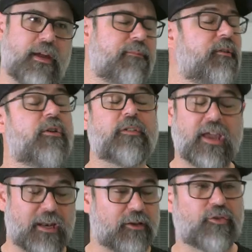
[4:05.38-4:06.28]
skating yep, your
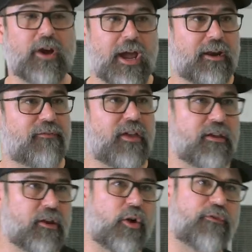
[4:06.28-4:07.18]
stride. skating stride. If mm-hmm.
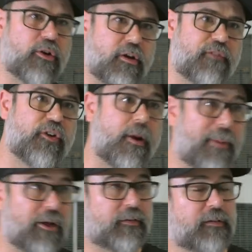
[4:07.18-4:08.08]
you know, if you're if you're a
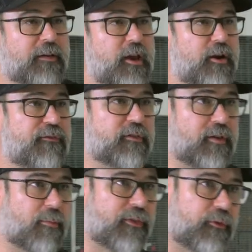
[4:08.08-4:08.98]
bouncy skater, if you're
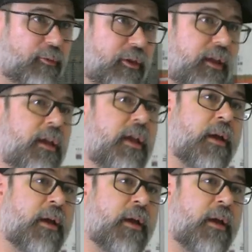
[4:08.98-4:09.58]
someone that's really